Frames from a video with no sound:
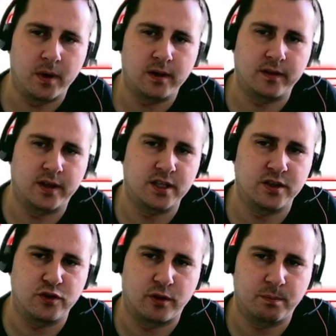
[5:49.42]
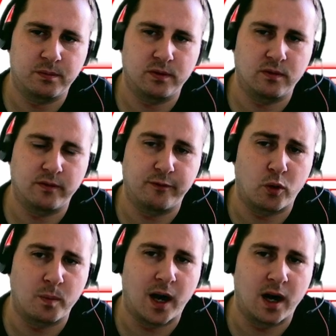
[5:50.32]
this is your
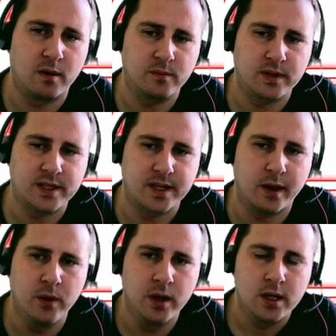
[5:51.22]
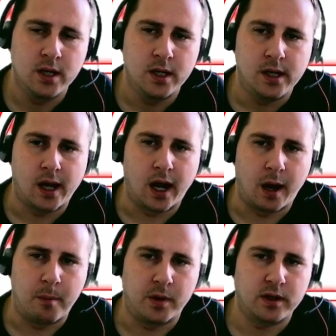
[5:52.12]
format cell.
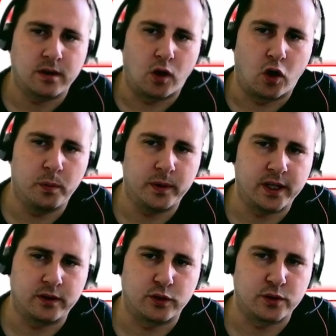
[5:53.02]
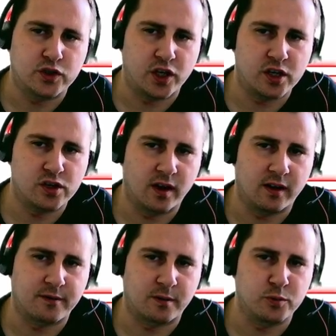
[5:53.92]
All we need to do is change that
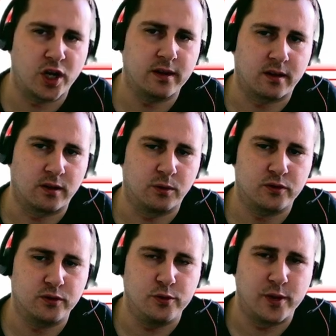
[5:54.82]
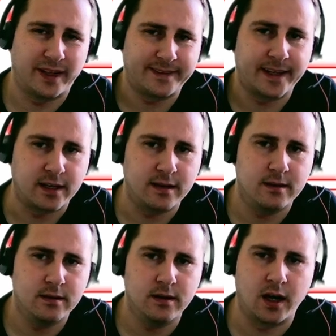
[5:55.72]
from general to a date.
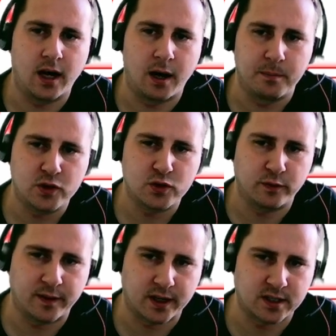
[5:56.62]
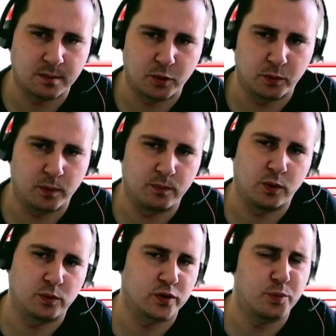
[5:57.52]
So for example, we'll
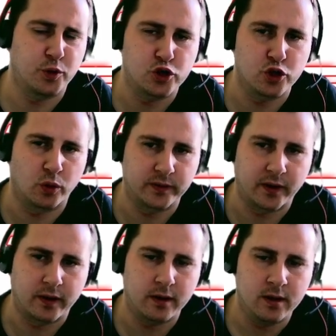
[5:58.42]
just put short date.